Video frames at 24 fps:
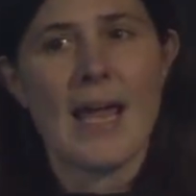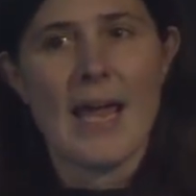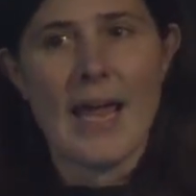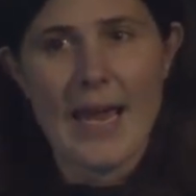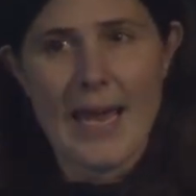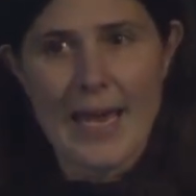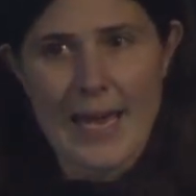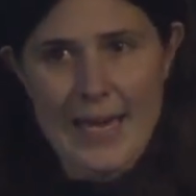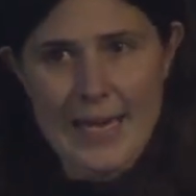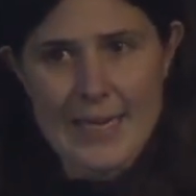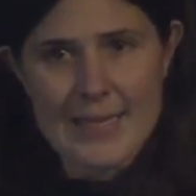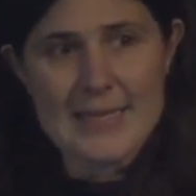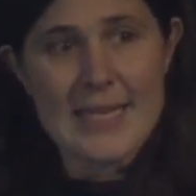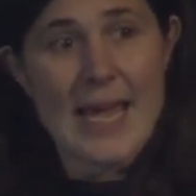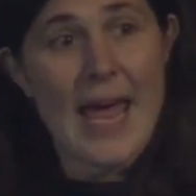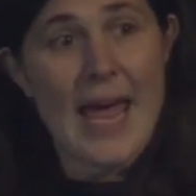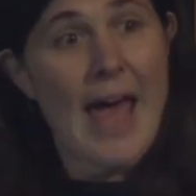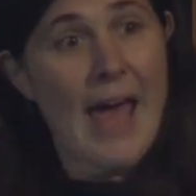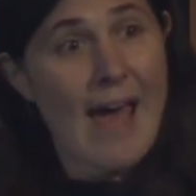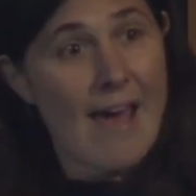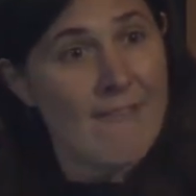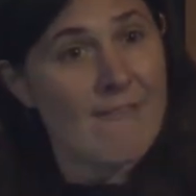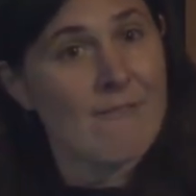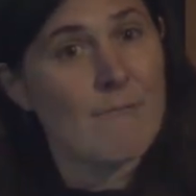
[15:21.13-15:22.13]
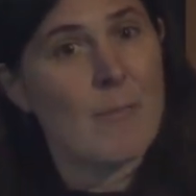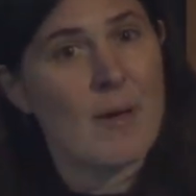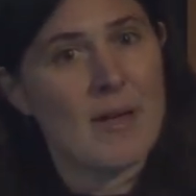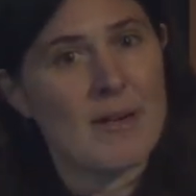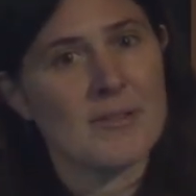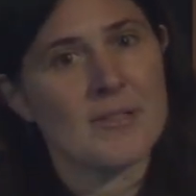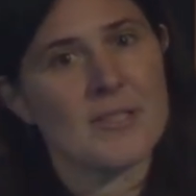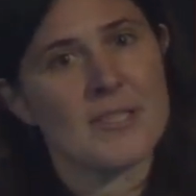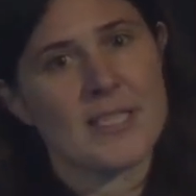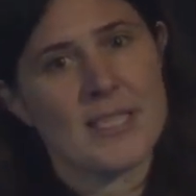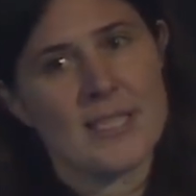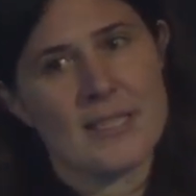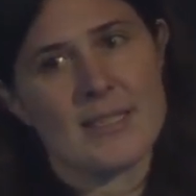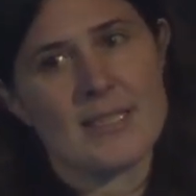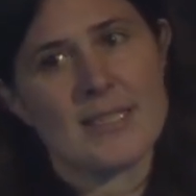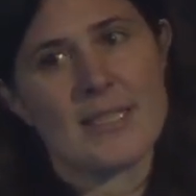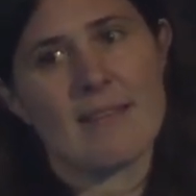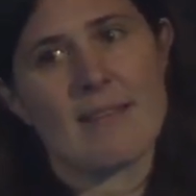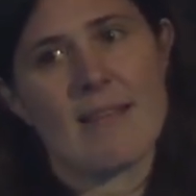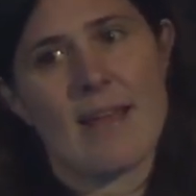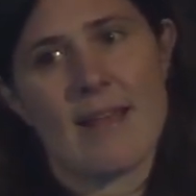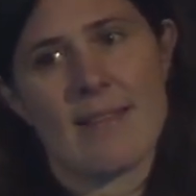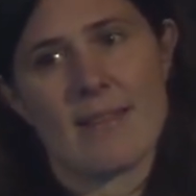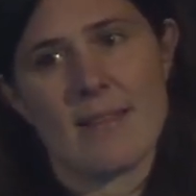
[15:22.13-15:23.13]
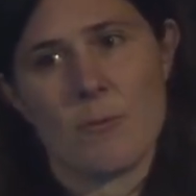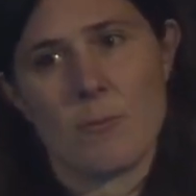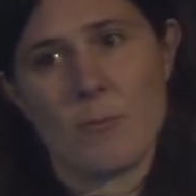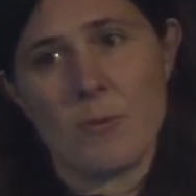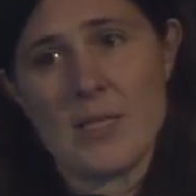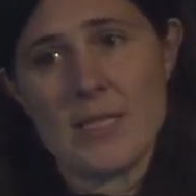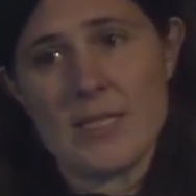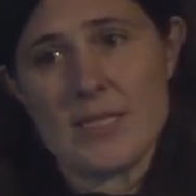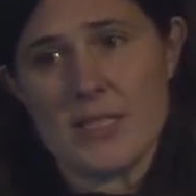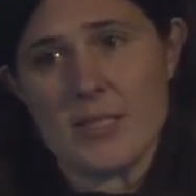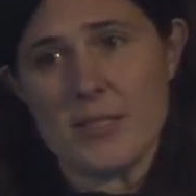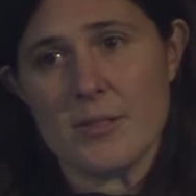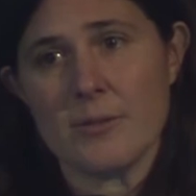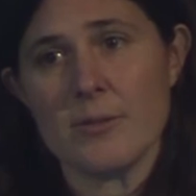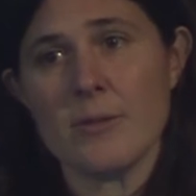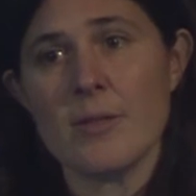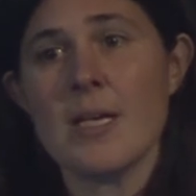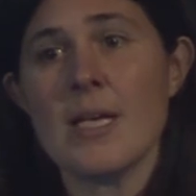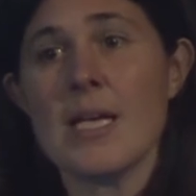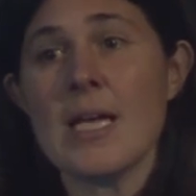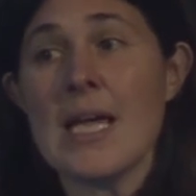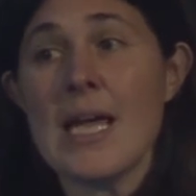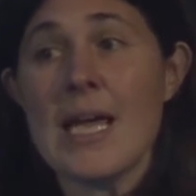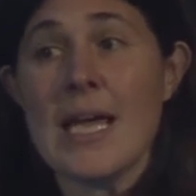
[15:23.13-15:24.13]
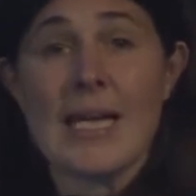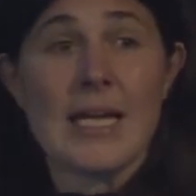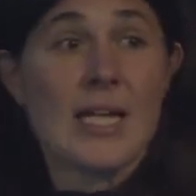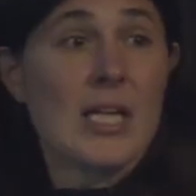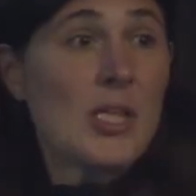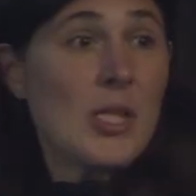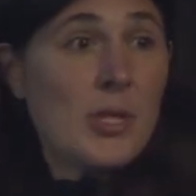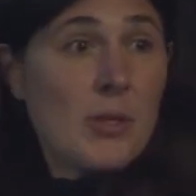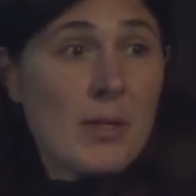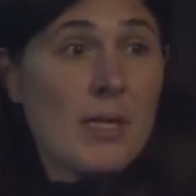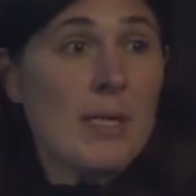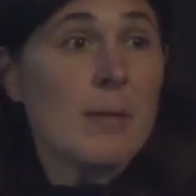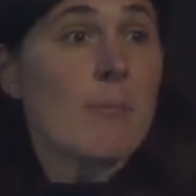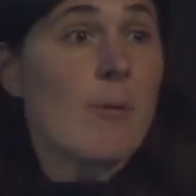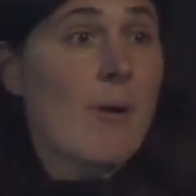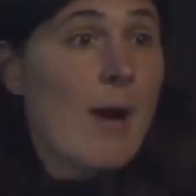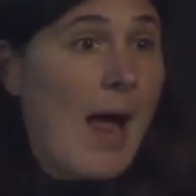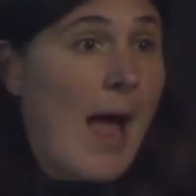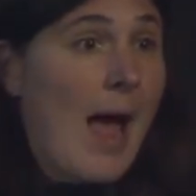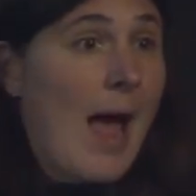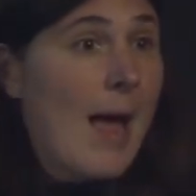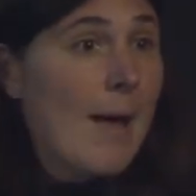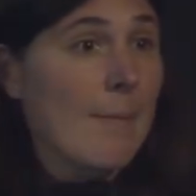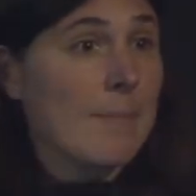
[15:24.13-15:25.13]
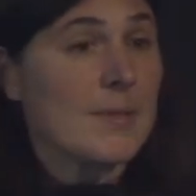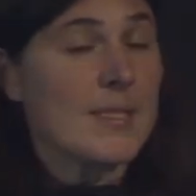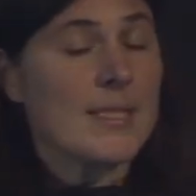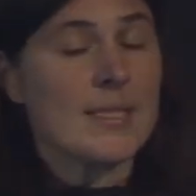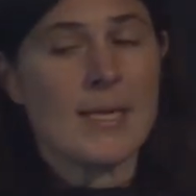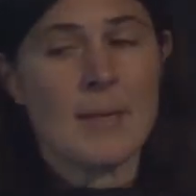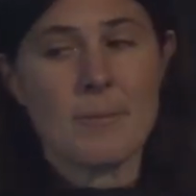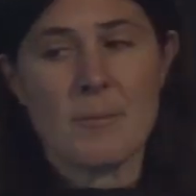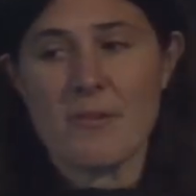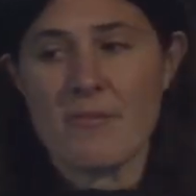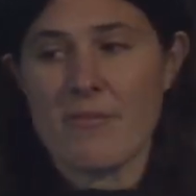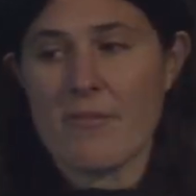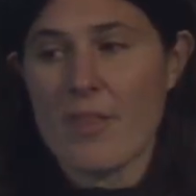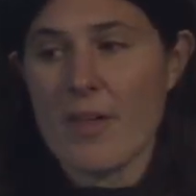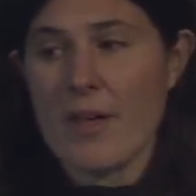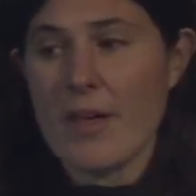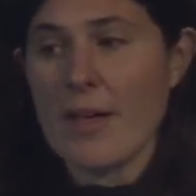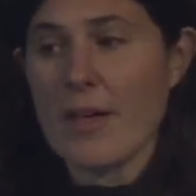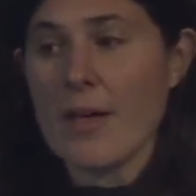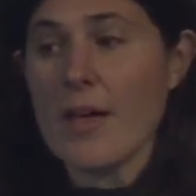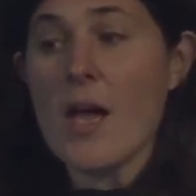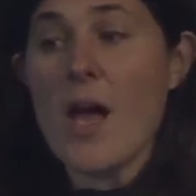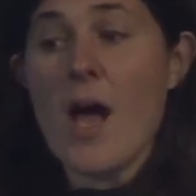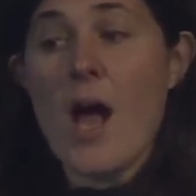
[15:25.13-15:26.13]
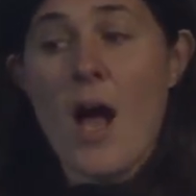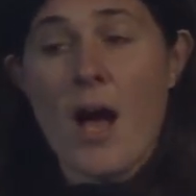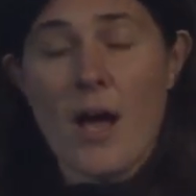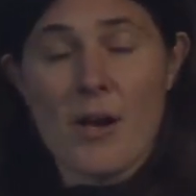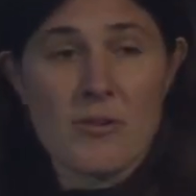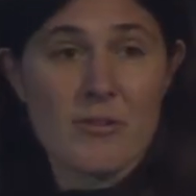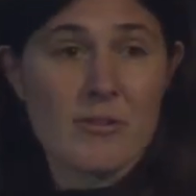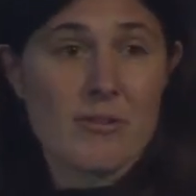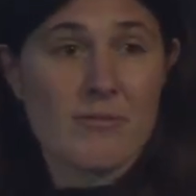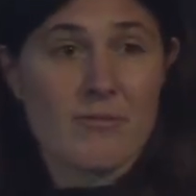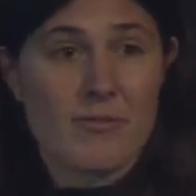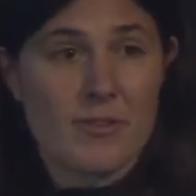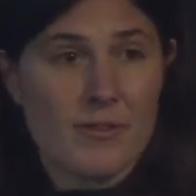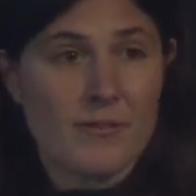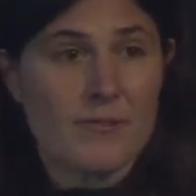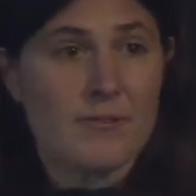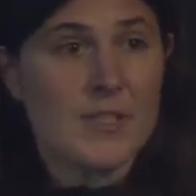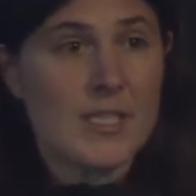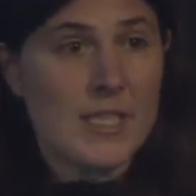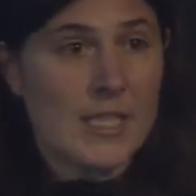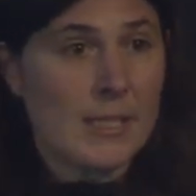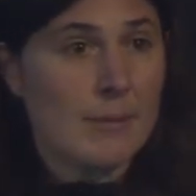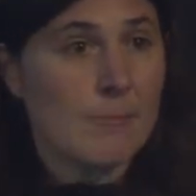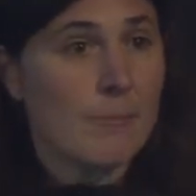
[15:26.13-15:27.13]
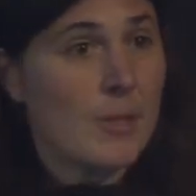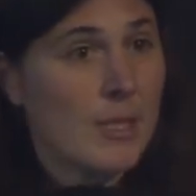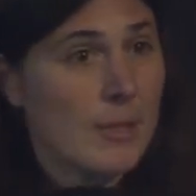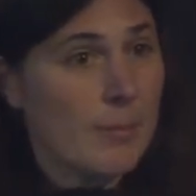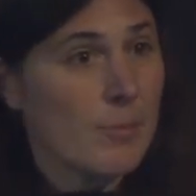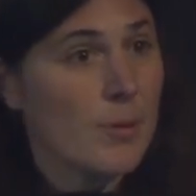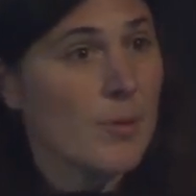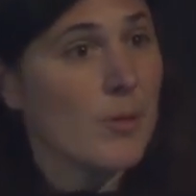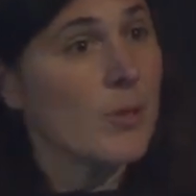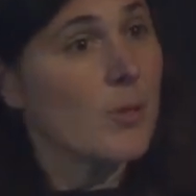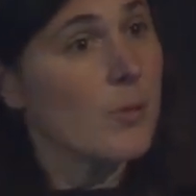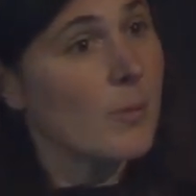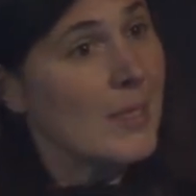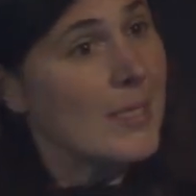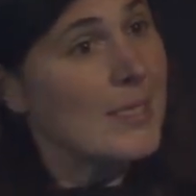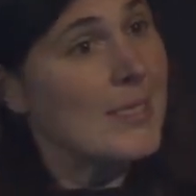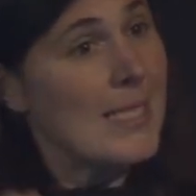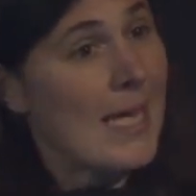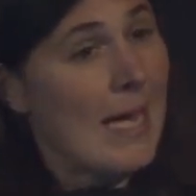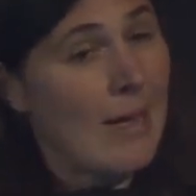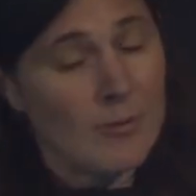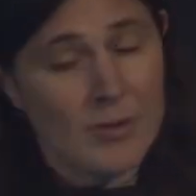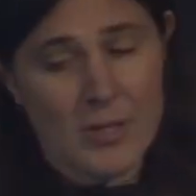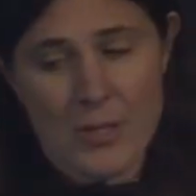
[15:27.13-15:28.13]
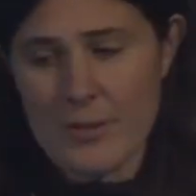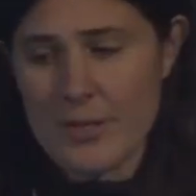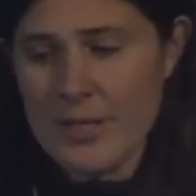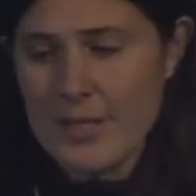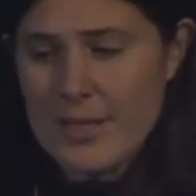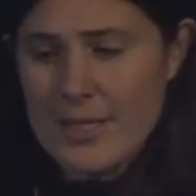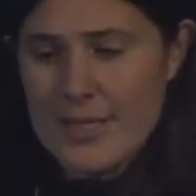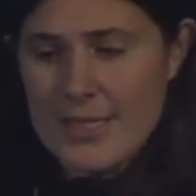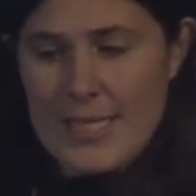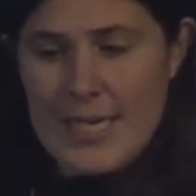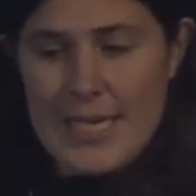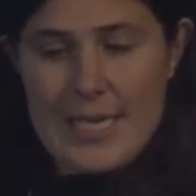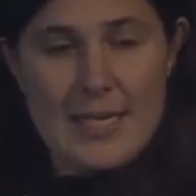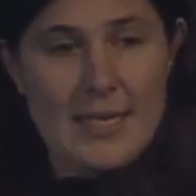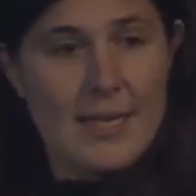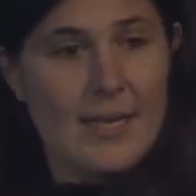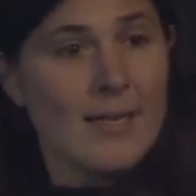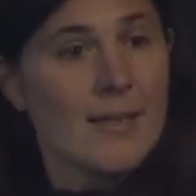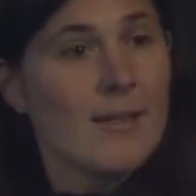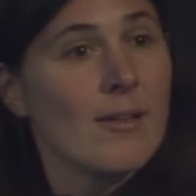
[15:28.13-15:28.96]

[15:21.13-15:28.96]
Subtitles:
and have better skills at that than we do, including perhaps some of the 115 people who have downloaded the data